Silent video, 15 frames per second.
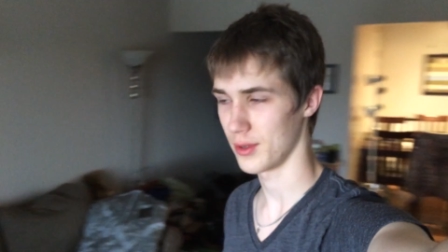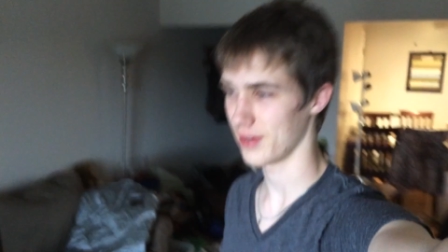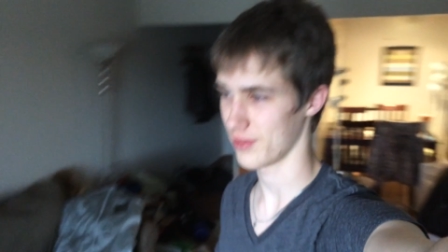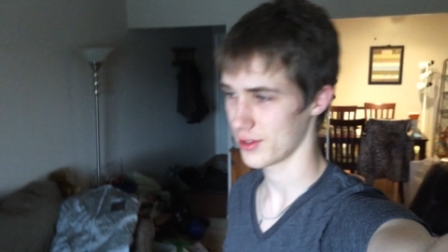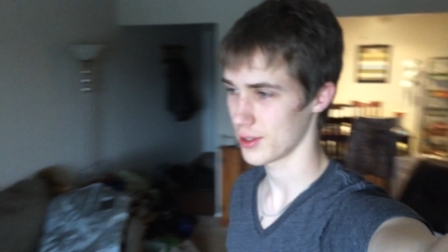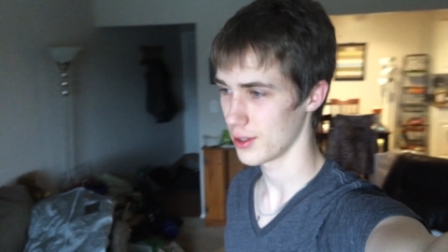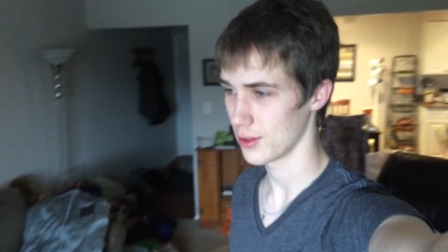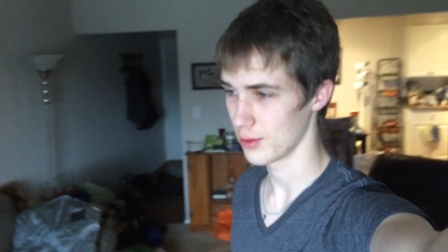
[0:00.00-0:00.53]
We
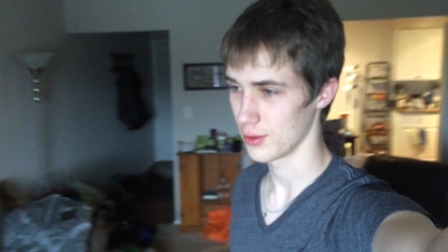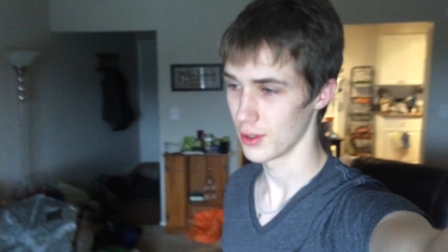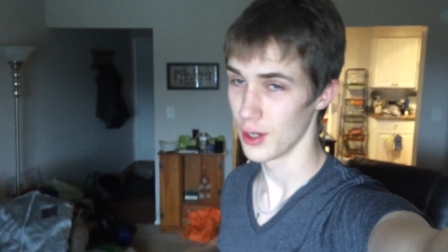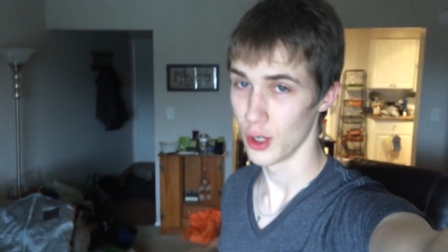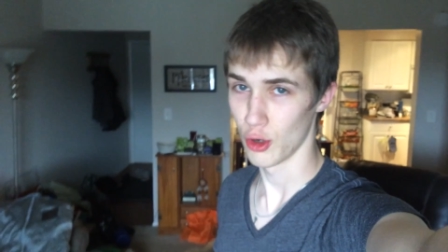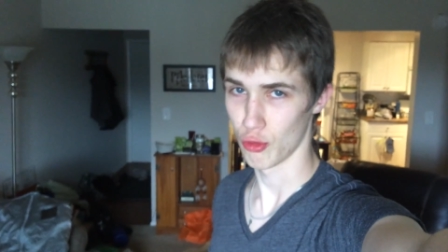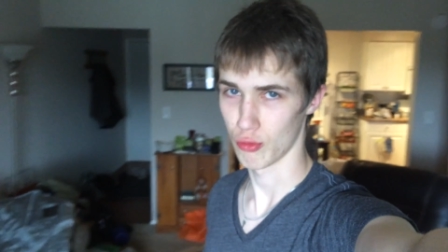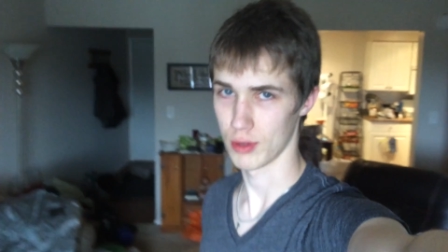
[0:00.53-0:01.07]
have to go
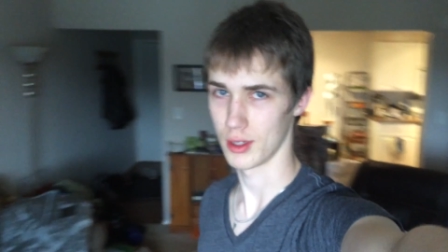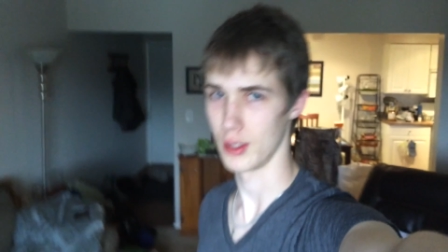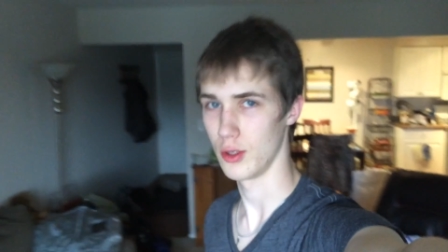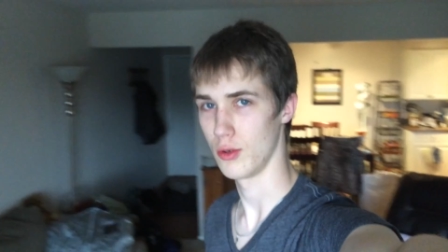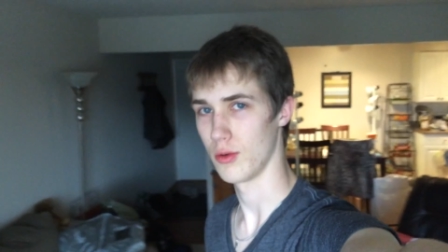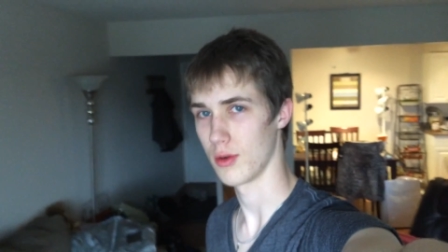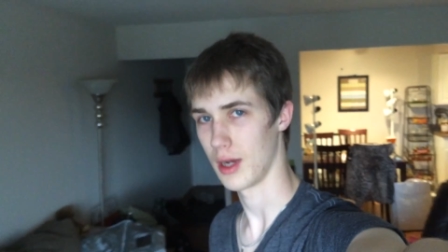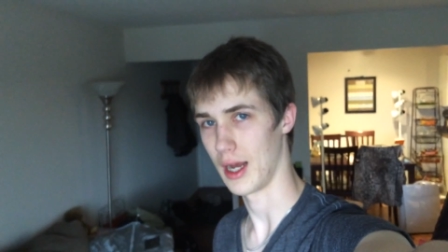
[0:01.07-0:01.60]

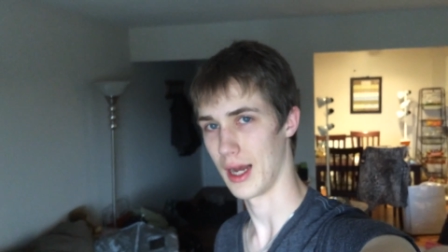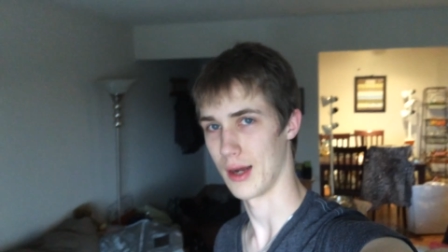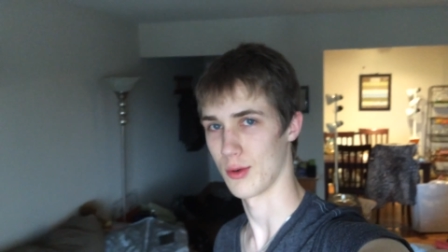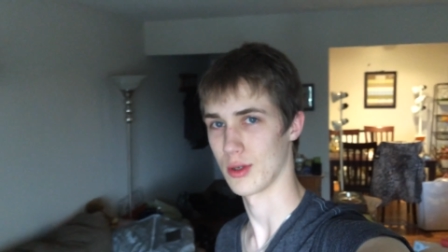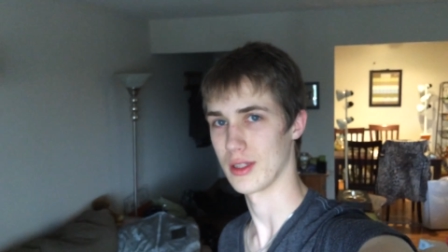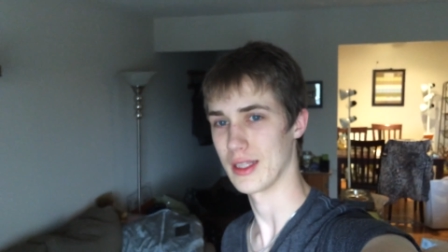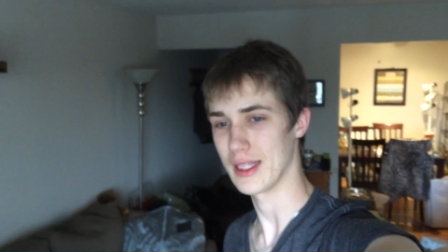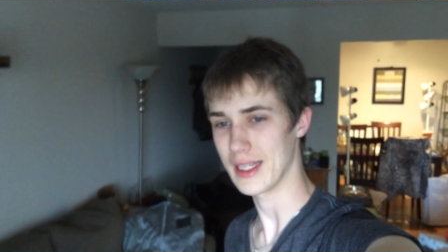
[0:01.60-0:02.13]
renew
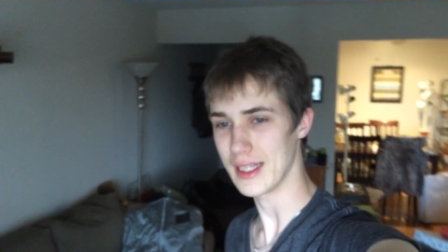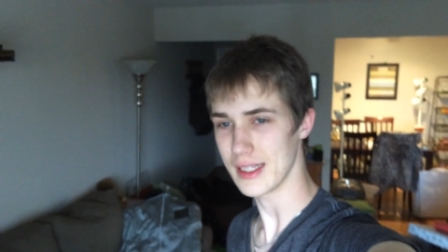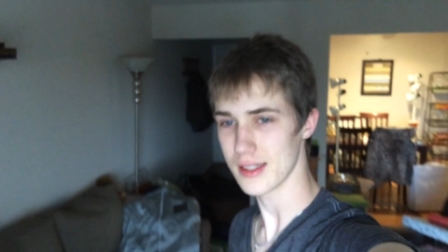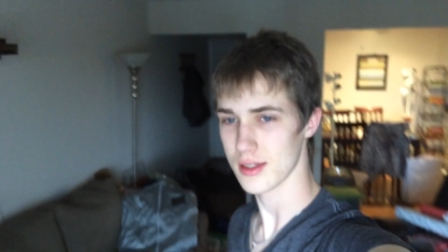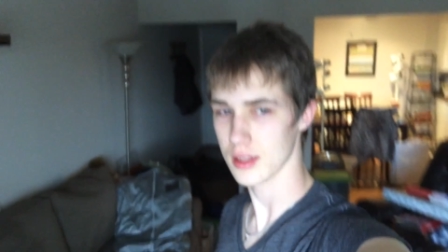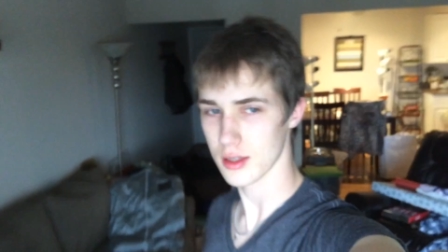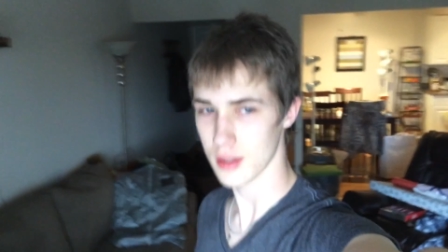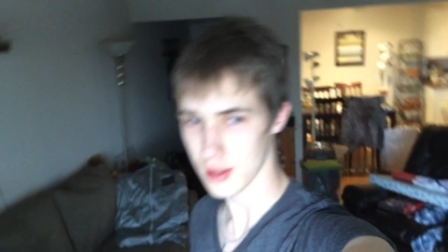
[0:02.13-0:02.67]
our
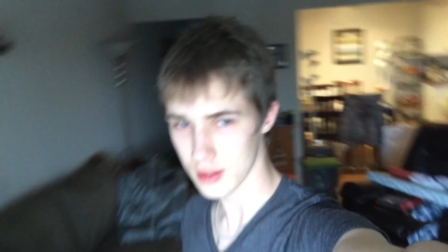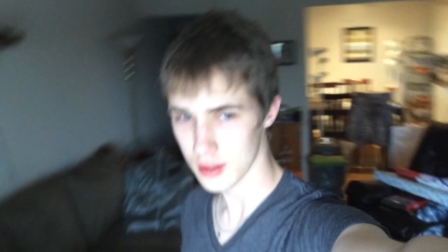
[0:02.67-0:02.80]
lease.